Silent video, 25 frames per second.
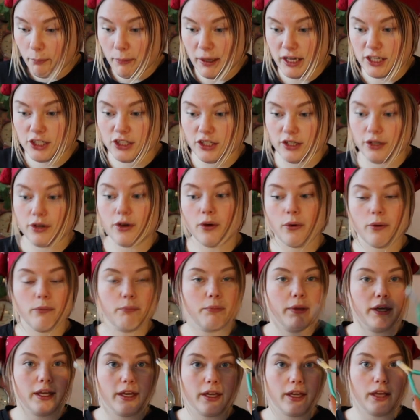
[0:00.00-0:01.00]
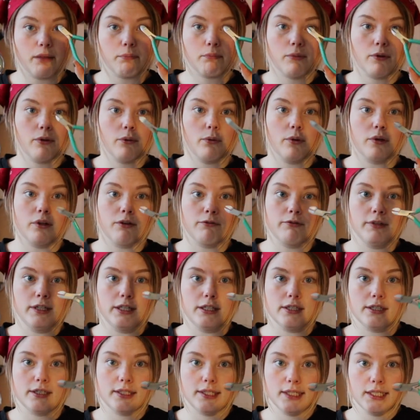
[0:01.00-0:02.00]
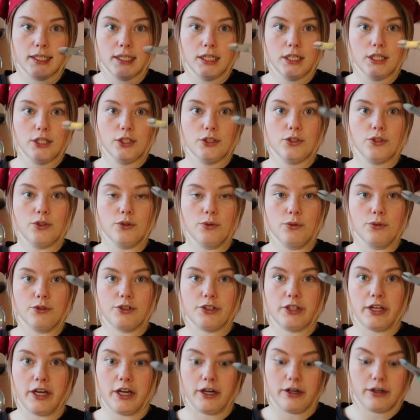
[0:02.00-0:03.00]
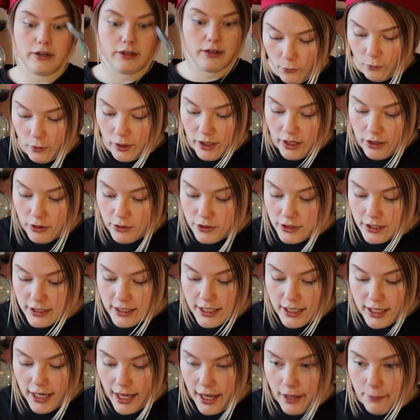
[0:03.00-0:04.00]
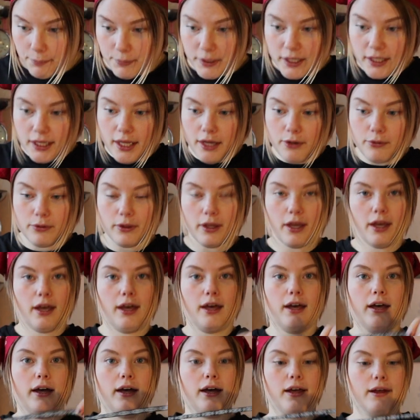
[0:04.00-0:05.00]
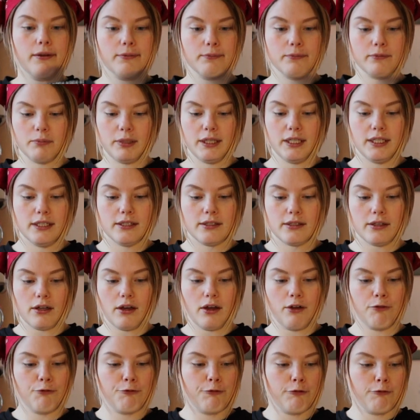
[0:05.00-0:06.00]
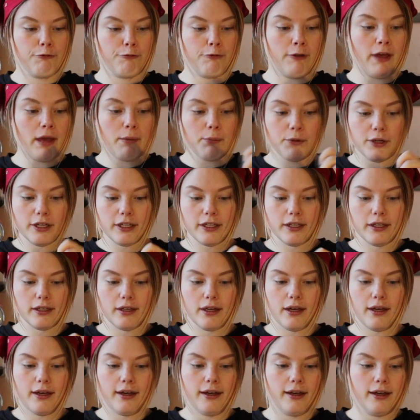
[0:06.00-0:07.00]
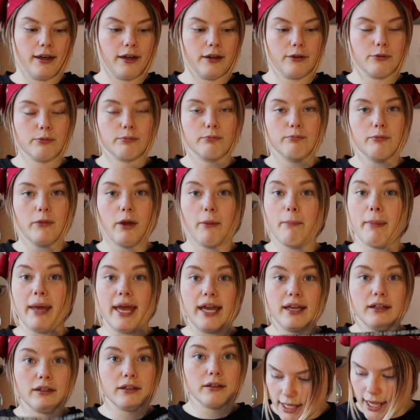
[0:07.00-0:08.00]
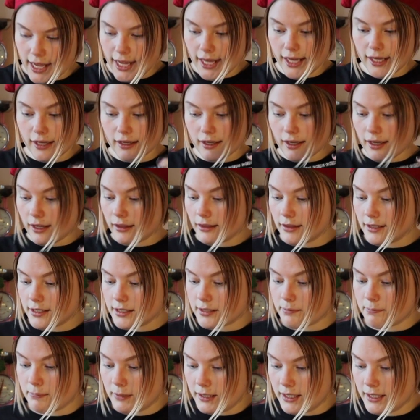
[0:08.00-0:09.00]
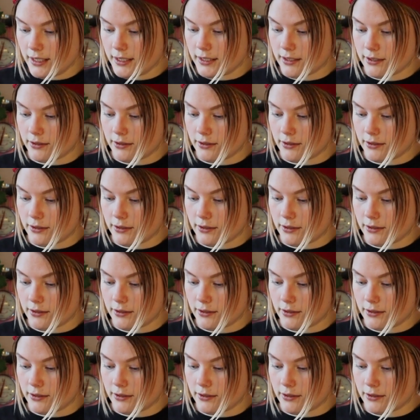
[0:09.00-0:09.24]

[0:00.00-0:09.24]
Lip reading: actually picking up one of these tools here. What I also did, I picked out a piece of fabric, a band. I cut this piece